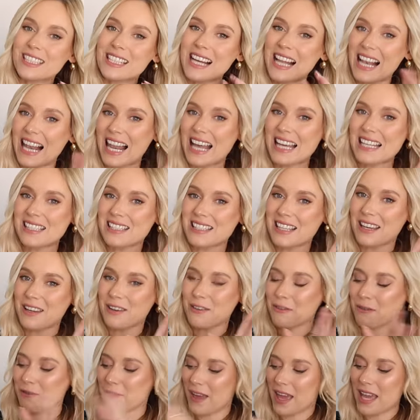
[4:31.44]
classic
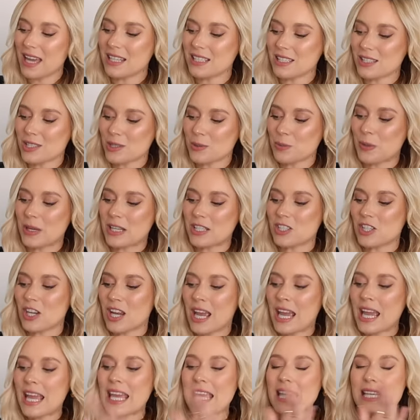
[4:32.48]
fit, which
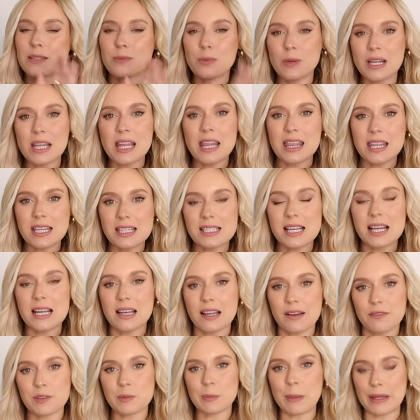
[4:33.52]
is one of the things I
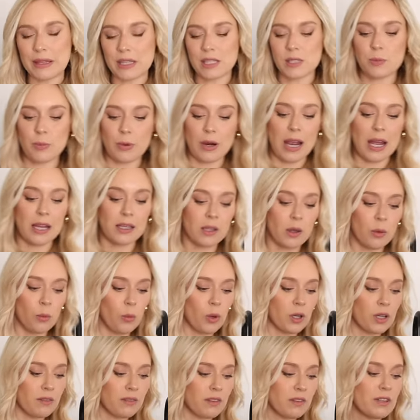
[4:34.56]
loved about this brand and
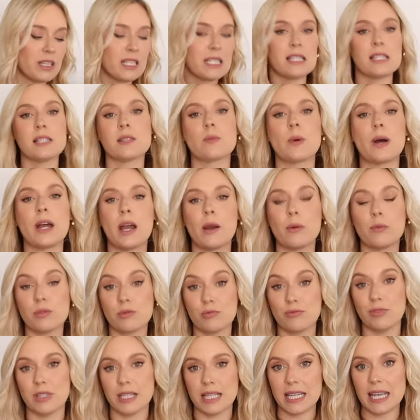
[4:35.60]
one of the reasons why I
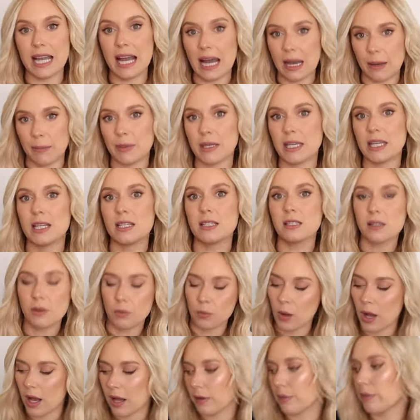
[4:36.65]
was really happy
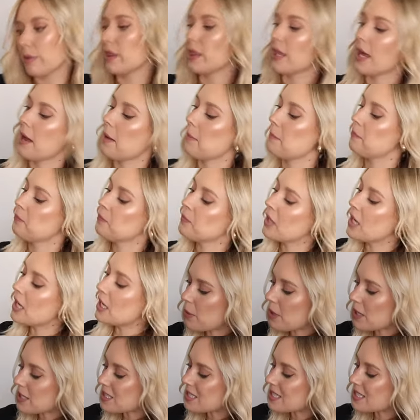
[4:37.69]
to work with them.
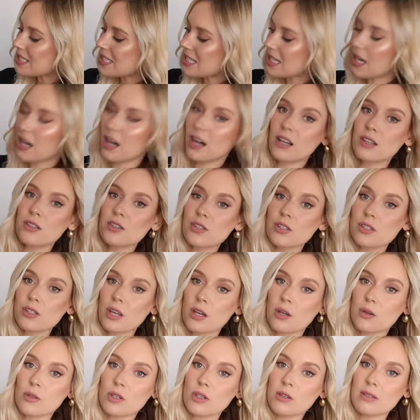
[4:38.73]
Buttons here are so
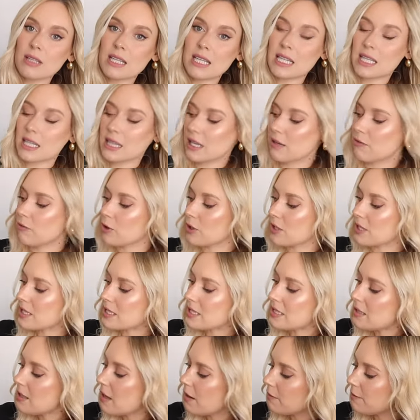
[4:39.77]
unique. They've got this
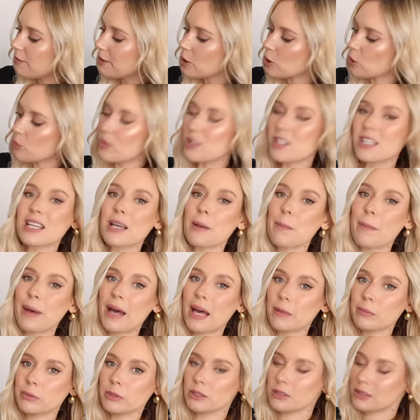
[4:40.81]
lovely, almost like a
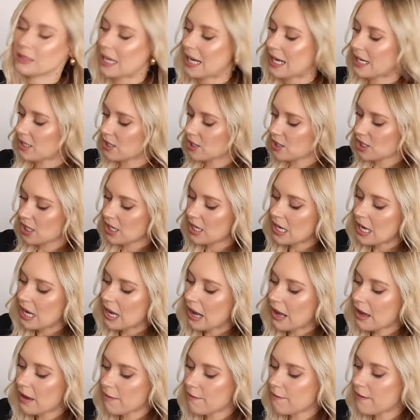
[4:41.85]
pebble dash
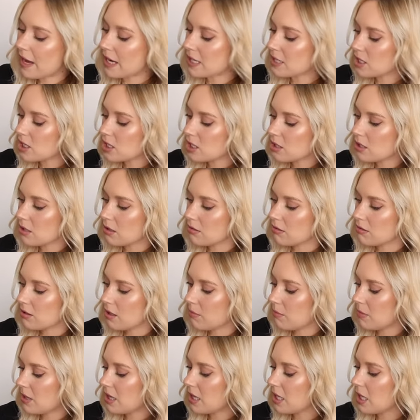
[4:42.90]
effect to
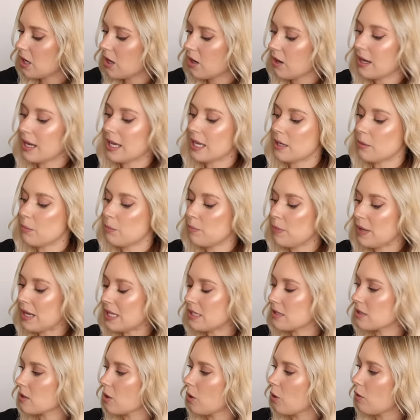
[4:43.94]
them. They are in a
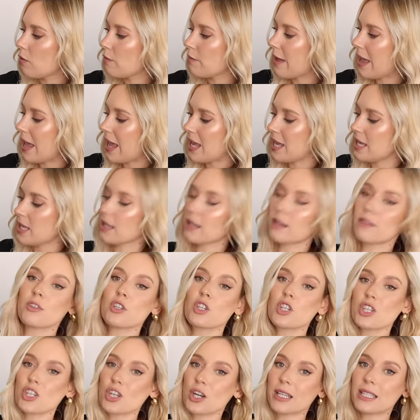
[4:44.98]
bit of a kind of
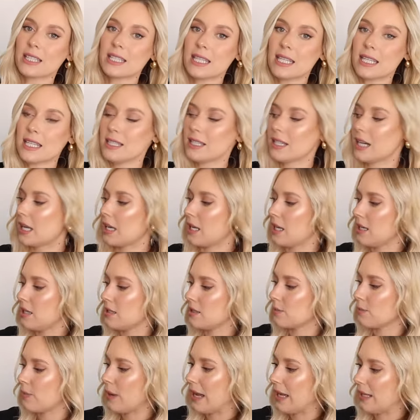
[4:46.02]
shiny color
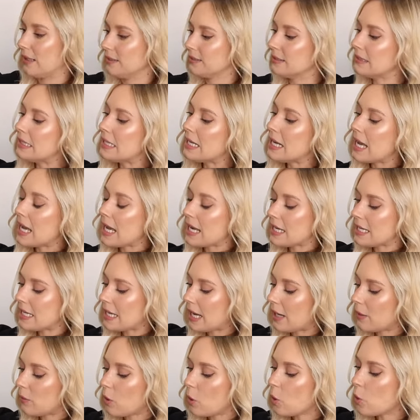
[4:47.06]
as well.
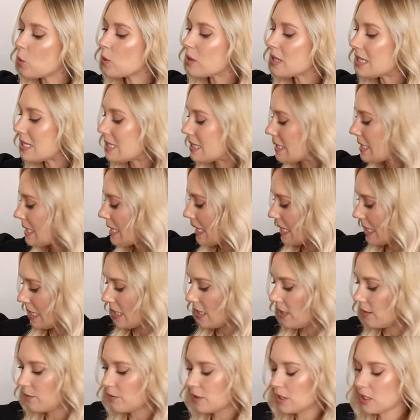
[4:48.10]
Now on the
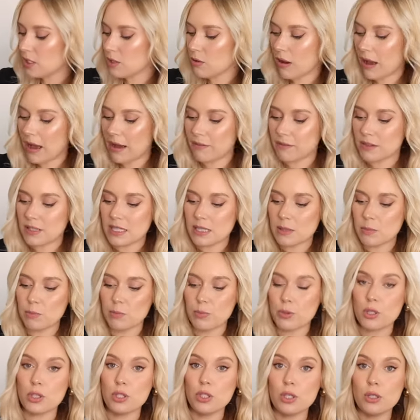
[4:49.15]
sleeves, you have these
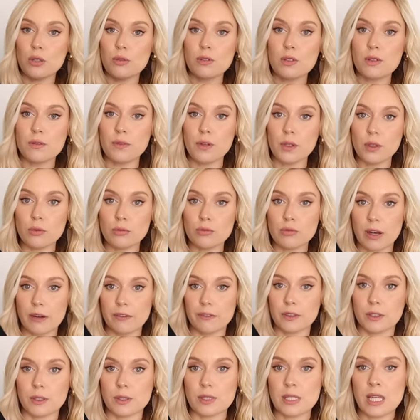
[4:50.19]
beautiful
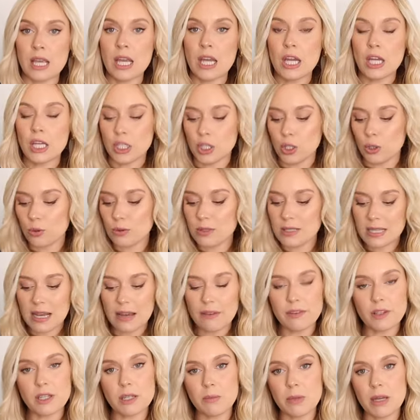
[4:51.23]
ruffles. You'll
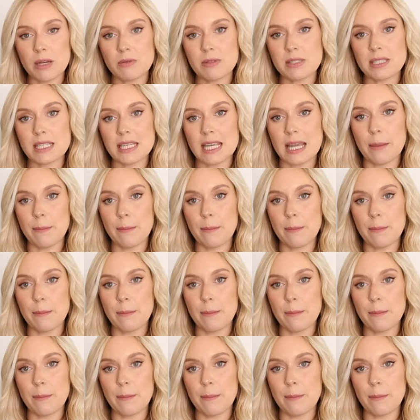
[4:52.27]
definitely be able to see